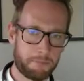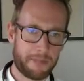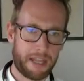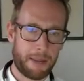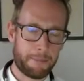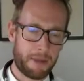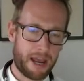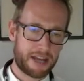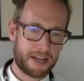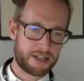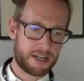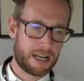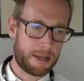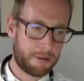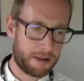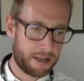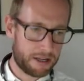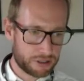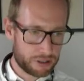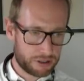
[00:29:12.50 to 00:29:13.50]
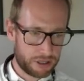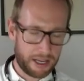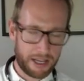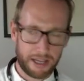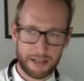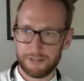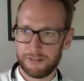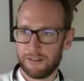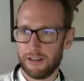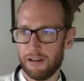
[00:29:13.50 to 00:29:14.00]
Imagine I'm a
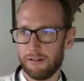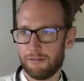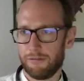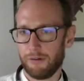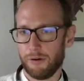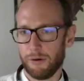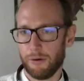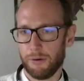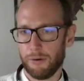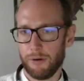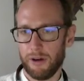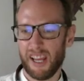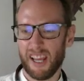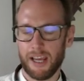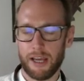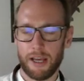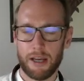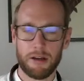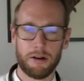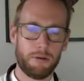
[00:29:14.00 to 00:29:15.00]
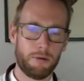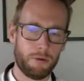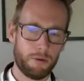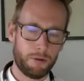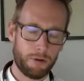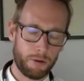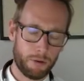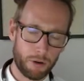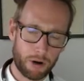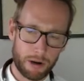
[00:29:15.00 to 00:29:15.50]
CFO
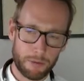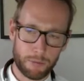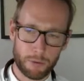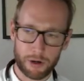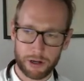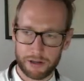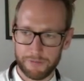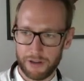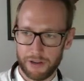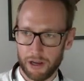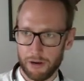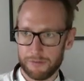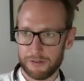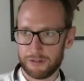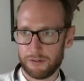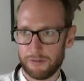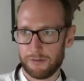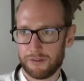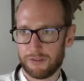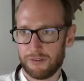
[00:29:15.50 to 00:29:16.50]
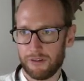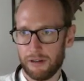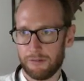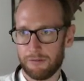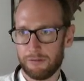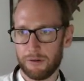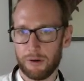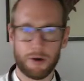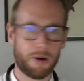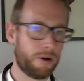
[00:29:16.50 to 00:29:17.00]
or I work in the office of a
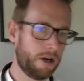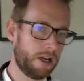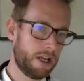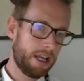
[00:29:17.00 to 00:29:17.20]
CFO,